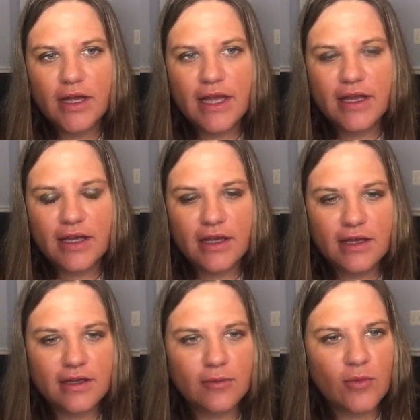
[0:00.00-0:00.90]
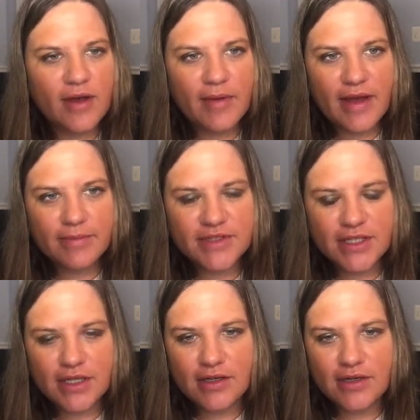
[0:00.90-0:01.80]
any web app
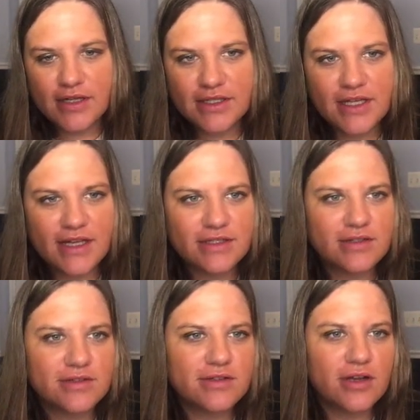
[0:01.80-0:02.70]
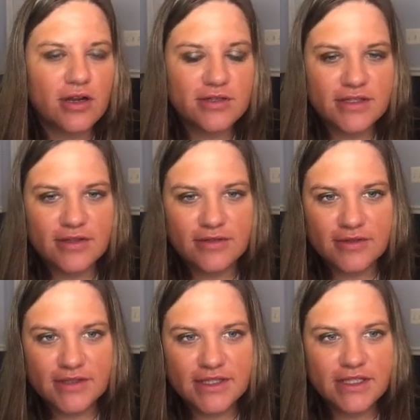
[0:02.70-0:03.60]
security tester's
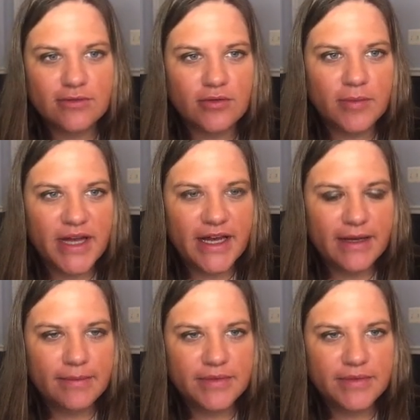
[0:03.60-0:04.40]
arsenal, SQLMap.